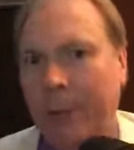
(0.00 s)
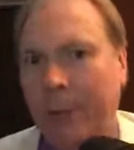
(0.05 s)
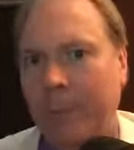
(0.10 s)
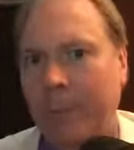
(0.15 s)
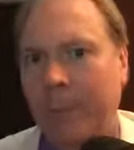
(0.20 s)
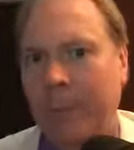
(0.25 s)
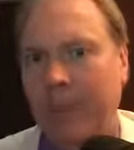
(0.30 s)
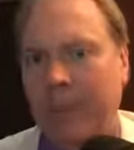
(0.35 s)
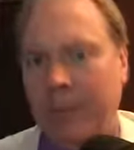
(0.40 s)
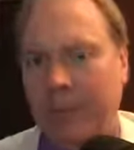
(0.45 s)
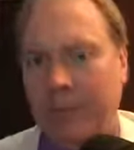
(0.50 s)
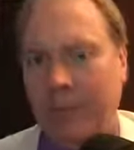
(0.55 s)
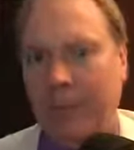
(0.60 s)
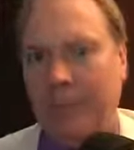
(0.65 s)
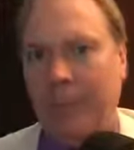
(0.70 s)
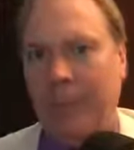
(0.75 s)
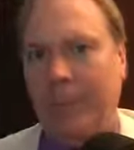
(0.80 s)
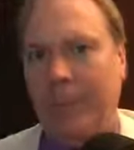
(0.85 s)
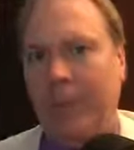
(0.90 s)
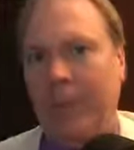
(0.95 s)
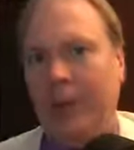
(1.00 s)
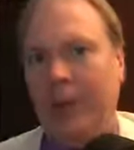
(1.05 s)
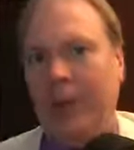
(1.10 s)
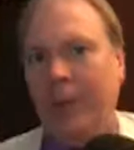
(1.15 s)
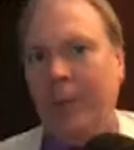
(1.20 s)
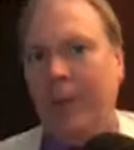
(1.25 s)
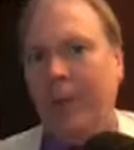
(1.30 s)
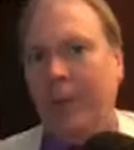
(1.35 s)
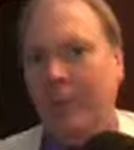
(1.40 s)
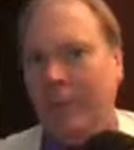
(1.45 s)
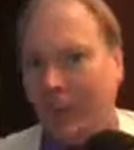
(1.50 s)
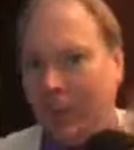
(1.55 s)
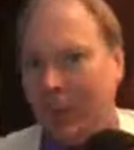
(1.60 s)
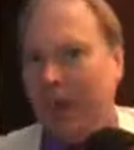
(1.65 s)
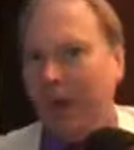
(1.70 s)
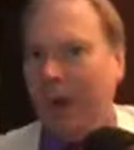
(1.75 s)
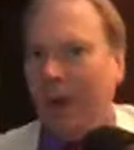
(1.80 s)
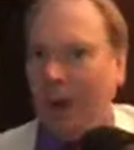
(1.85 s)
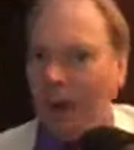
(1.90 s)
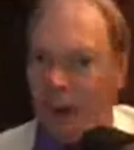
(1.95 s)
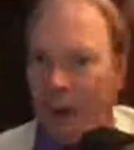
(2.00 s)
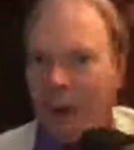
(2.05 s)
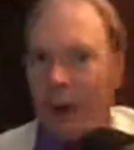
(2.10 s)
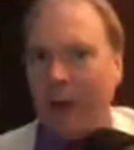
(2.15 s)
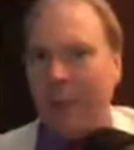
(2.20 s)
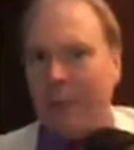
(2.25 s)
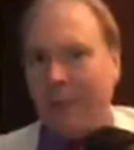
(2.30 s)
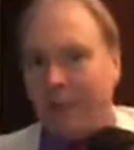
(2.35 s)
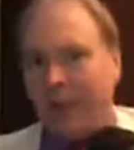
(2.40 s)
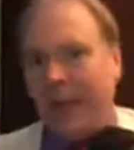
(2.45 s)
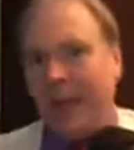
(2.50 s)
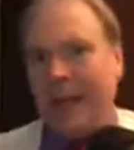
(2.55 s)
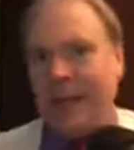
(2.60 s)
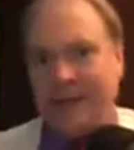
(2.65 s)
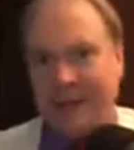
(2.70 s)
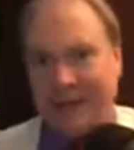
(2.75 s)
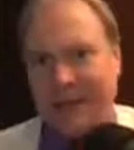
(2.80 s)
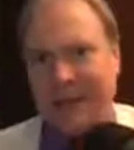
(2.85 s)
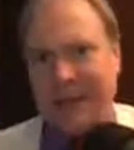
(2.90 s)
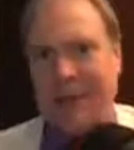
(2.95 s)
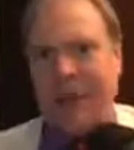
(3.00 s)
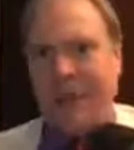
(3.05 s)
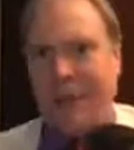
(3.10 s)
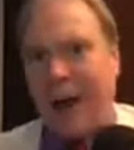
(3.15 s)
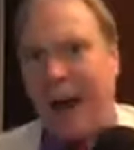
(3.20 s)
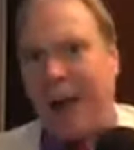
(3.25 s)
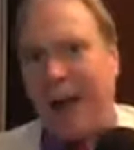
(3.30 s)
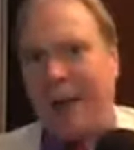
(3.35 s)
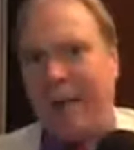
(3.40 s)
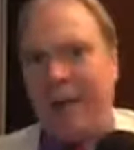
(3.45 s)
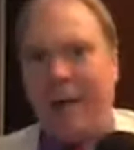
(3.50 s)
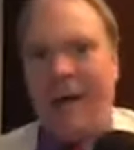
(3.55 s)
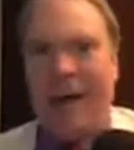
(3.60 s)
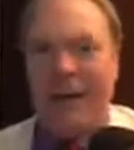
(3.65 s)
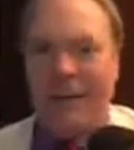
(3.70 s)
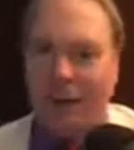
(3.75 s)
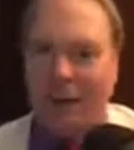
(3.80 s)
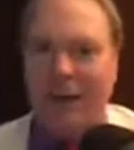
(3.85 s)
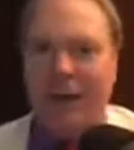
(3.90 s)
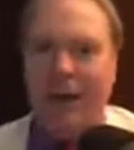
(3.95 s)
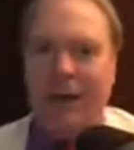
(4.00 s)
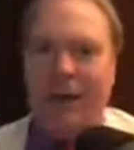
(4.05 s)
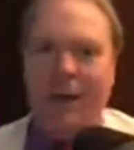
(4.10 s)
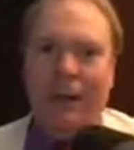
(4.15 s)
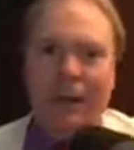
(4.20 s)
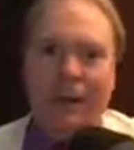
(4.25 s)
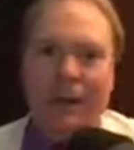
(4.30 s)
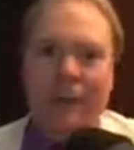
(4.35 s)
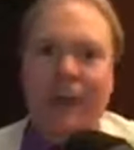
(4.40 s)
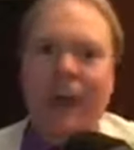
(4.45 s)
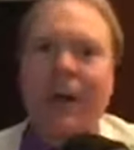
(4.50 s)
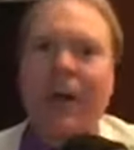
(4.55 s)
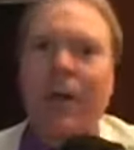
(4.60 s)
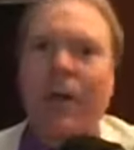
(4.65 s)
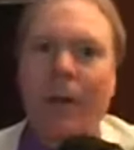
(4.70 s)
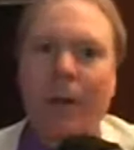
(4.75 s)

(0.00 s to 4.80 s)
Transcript: I mean, you think of a football helmet, what, hard plastic, crack, crack, you know, and all that.